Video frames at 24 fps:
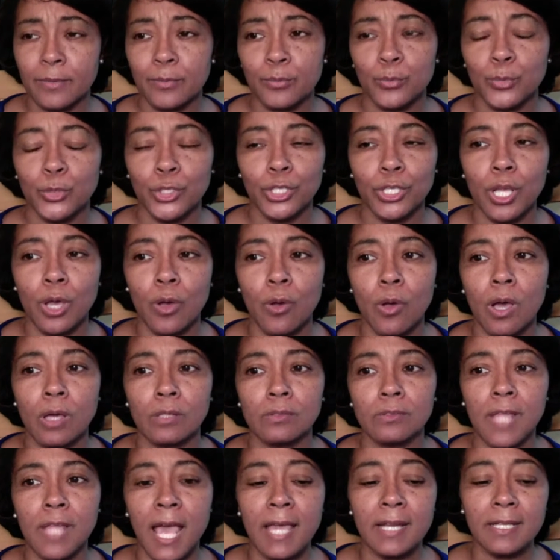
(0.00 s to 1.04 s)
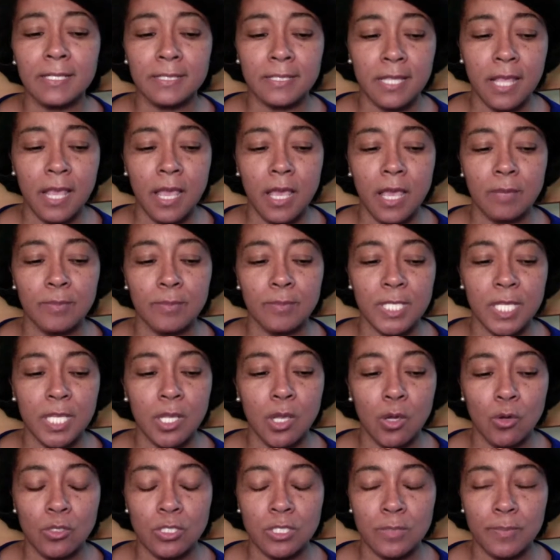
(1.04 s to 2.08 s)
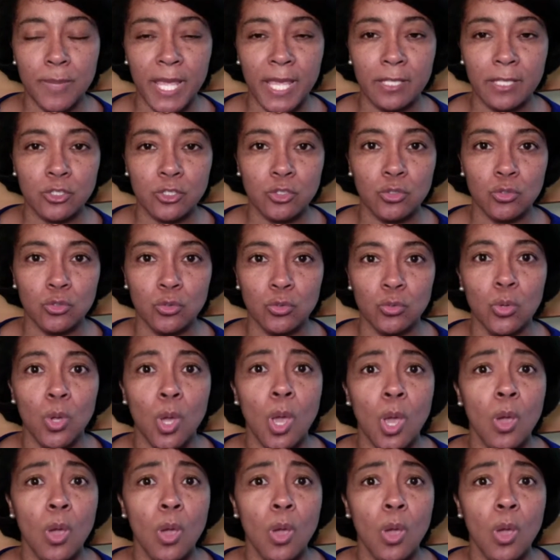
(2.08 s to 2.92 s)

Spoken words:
You know, a lot of times it goes back to,